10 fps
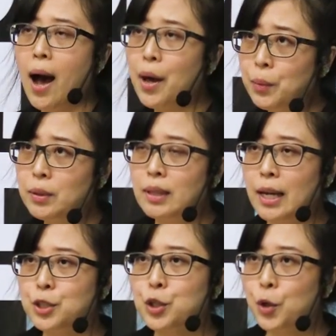I would
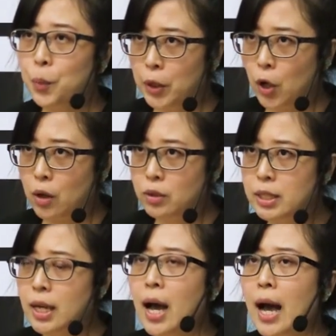like to go
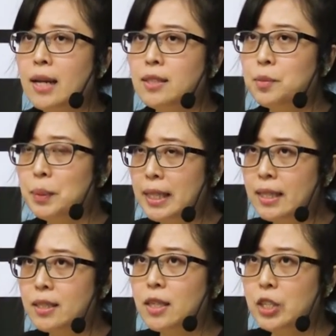beyond and
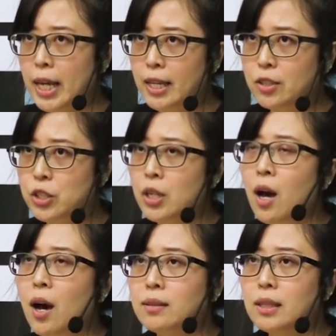plead a change
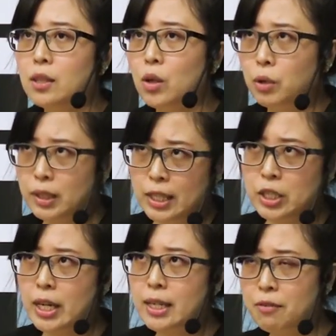on the
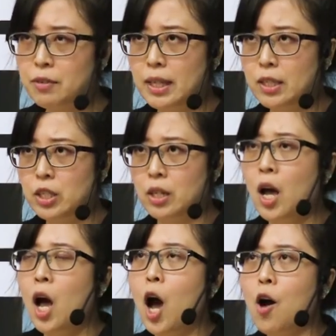cliché definition
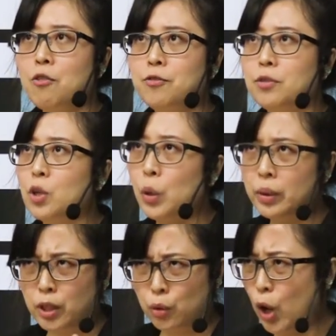of
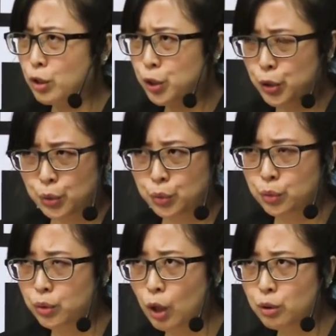going across two
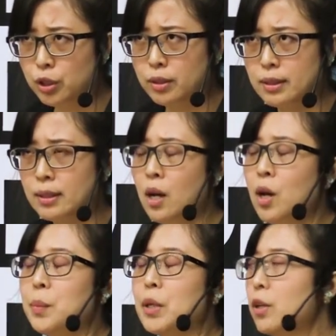cultures,
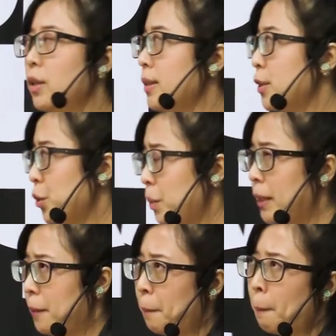because to
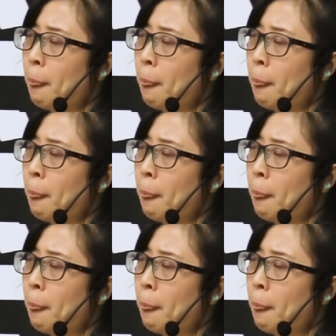me,